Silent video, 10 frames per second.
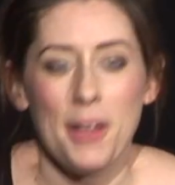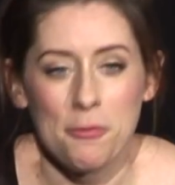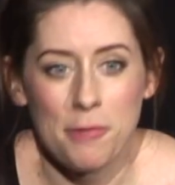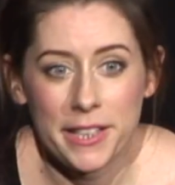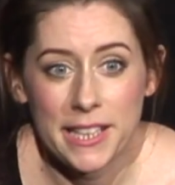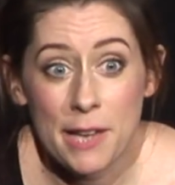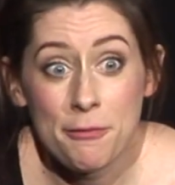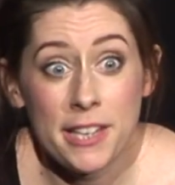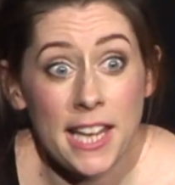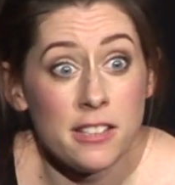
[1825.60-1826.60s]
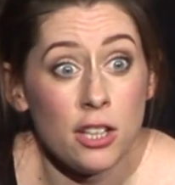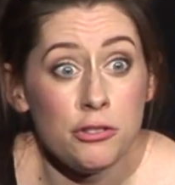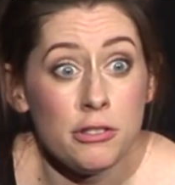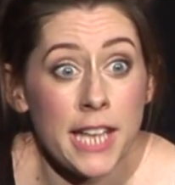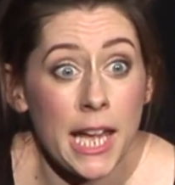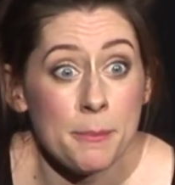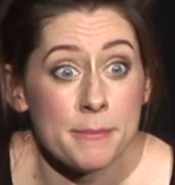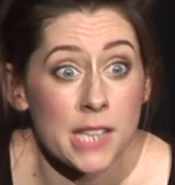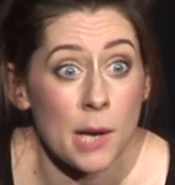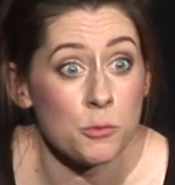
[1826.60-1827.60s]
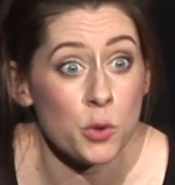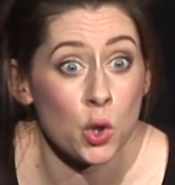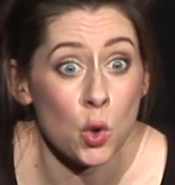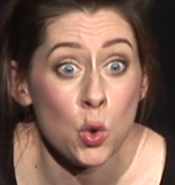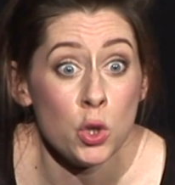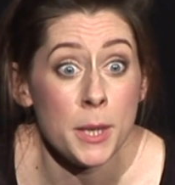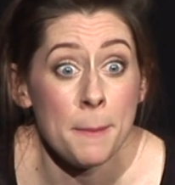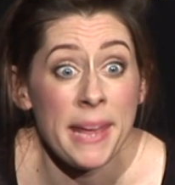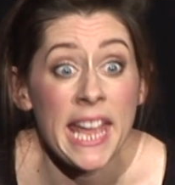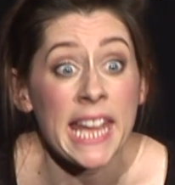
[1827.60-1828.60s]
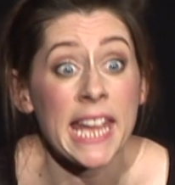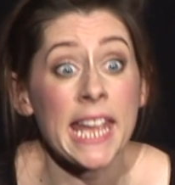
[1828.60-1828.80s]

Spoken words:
1 in every 800 games comes with a golden pick,